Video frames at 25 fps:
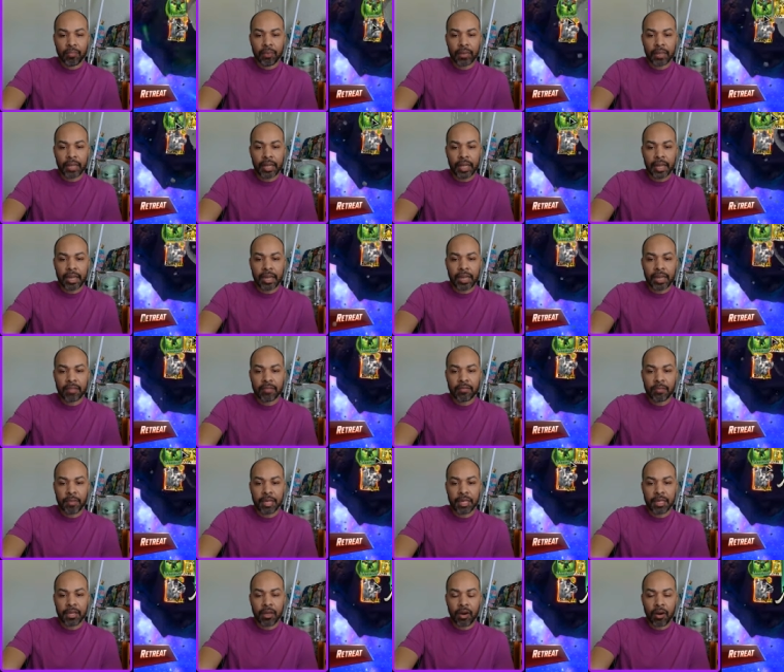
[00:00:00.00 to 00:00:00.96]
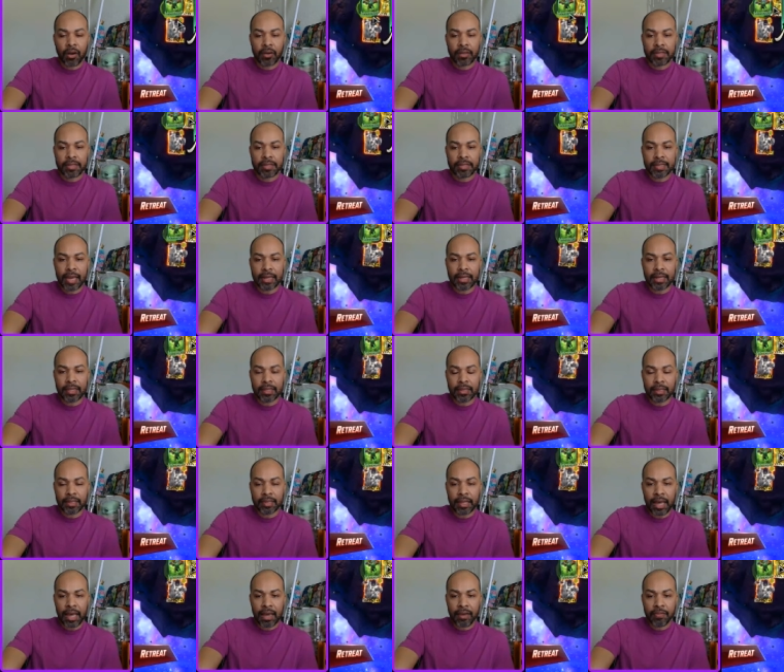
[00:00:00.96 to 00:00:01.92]
played as many cards as I did
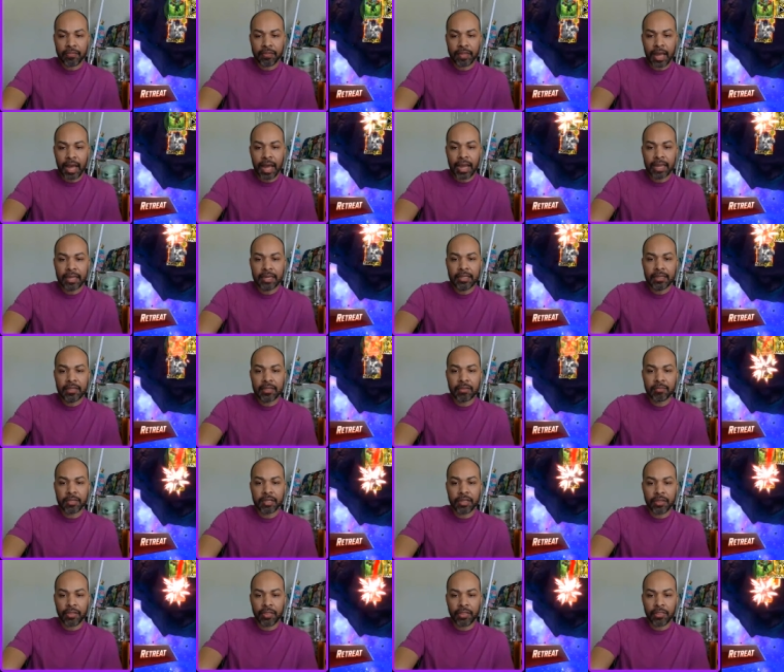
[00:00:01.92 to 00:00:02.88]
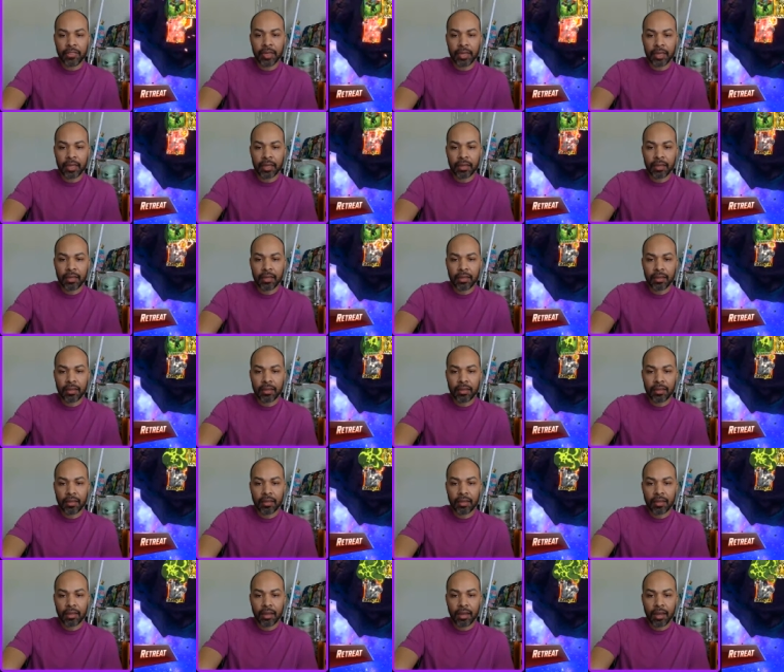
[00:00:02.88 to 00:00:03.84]
left. I need them to think
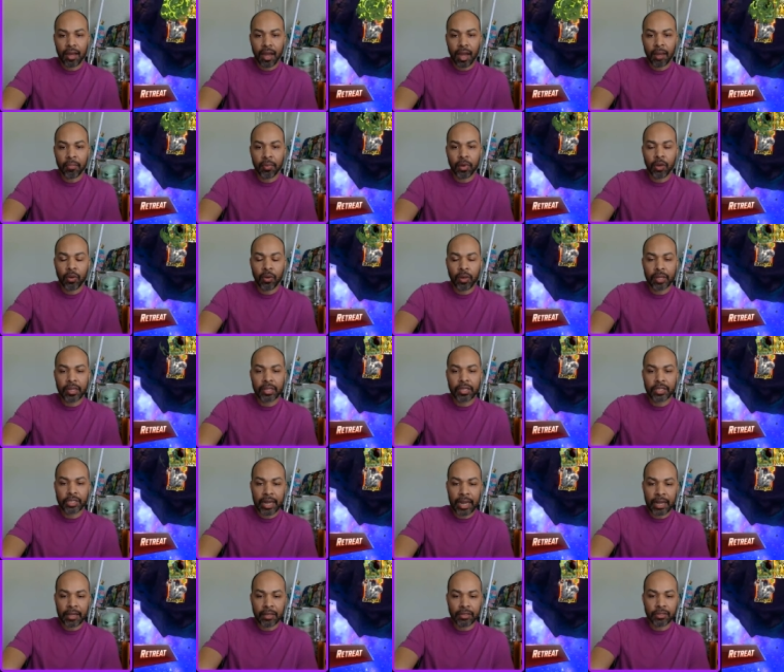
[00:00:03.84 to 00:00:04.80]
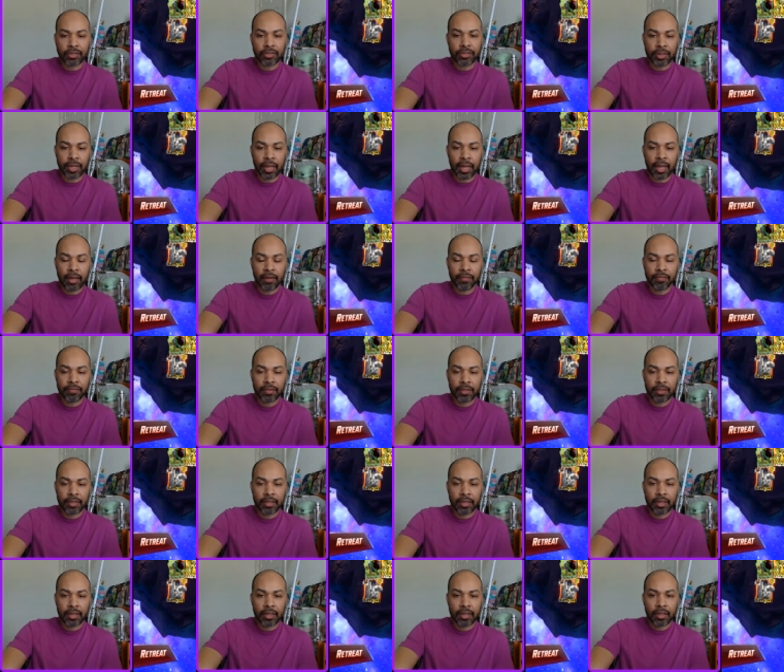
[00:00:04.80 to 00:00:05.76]
I'm going to challenge left.
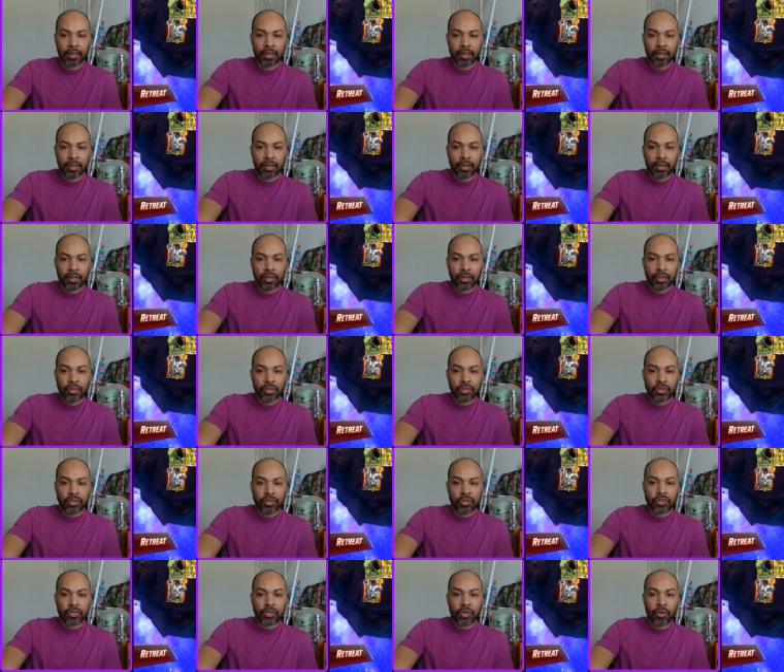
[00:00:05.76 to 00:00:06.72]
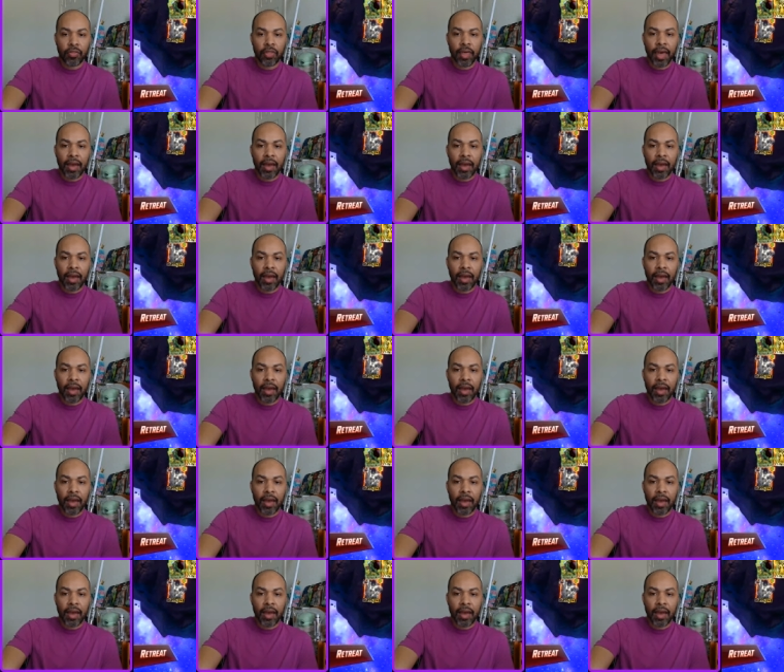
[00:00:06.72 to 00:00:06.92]
So